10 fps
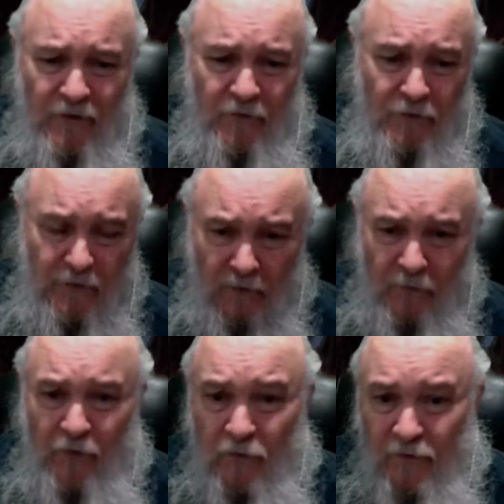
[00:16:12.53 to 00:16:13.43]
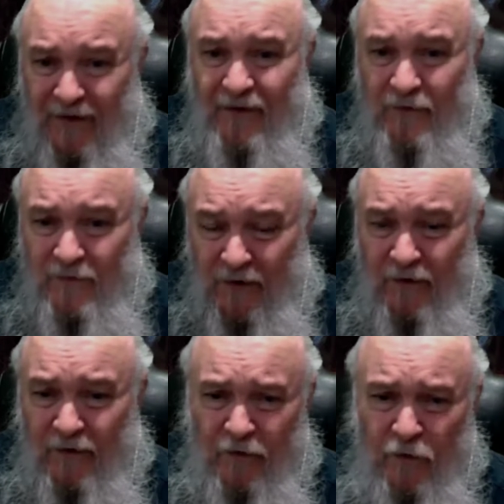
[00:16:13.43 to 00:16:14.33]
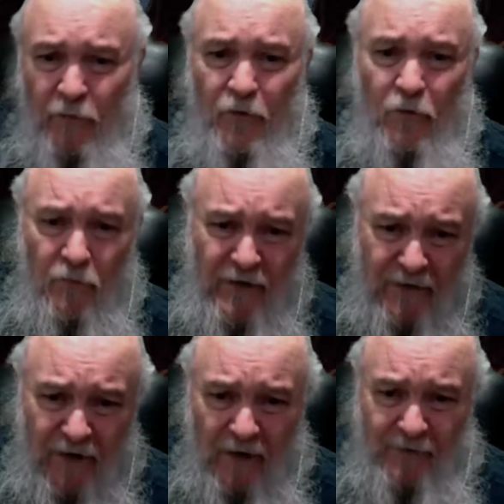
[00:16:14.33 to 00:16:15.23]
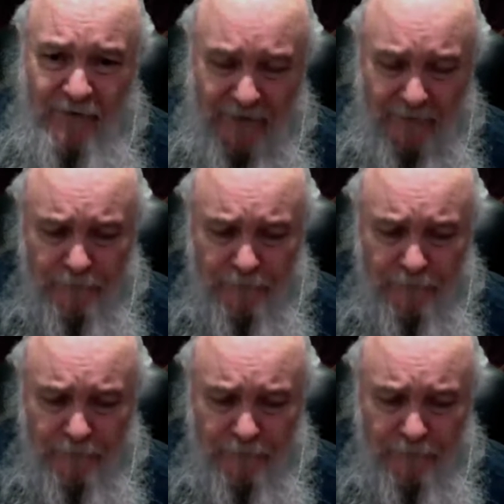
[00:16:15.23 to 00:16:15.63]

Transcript: of their typical day-to-day cubicle mentality,